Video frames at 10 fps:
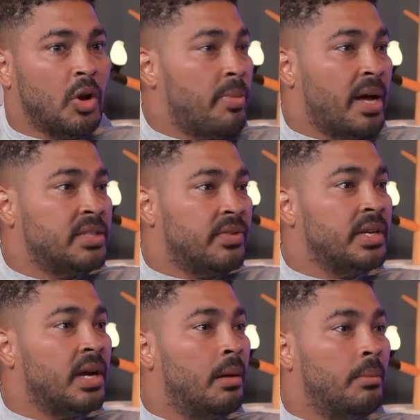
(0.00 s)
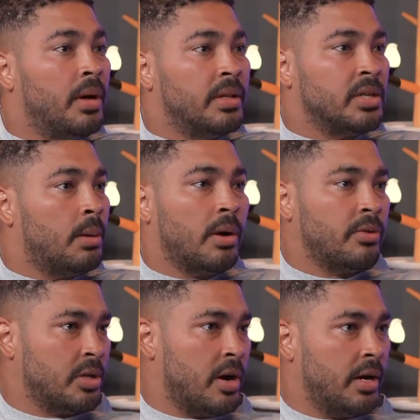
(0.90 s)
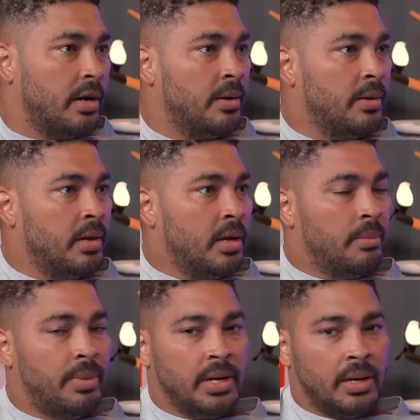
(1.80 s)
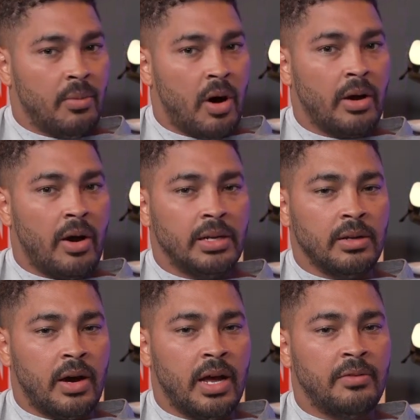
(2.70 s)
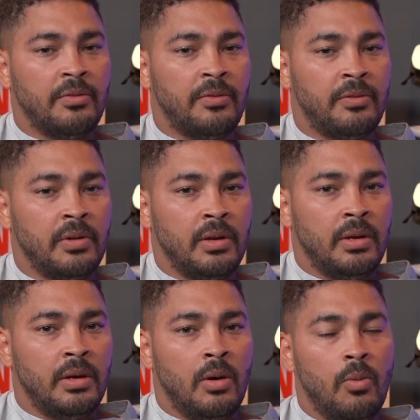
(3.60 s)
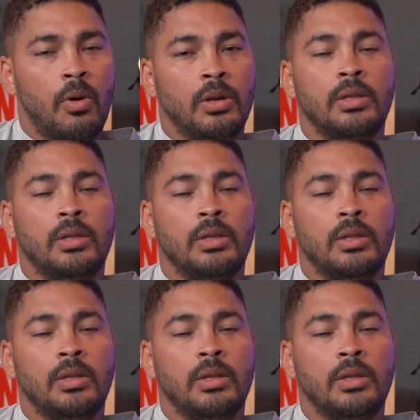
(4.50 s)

passive income by the time I retire. But I have, what